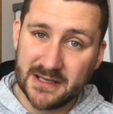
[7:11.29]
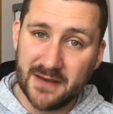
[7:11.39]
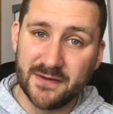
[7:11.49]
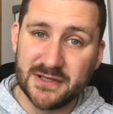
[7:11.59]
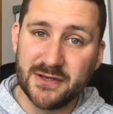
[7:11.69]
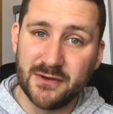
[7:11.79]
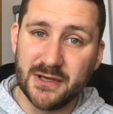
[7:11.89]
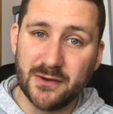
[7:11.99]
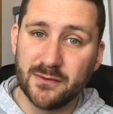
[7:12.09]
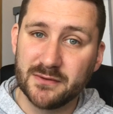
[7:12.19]
given to
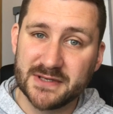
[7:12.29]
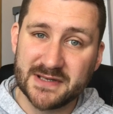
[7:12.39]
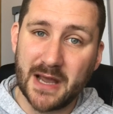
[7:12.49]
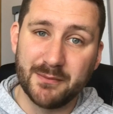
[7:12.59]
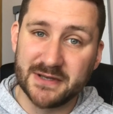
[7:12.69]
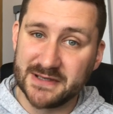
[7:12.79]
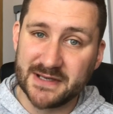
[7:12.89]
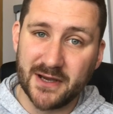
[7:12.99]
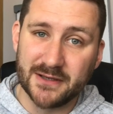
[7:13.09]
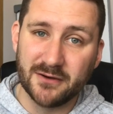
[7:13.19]
you, stamped and
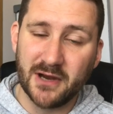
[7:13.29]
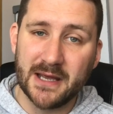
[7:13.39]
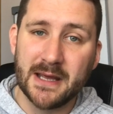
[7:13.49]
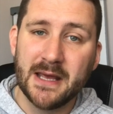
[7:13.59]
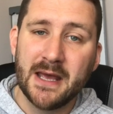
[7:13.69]
signed. All right.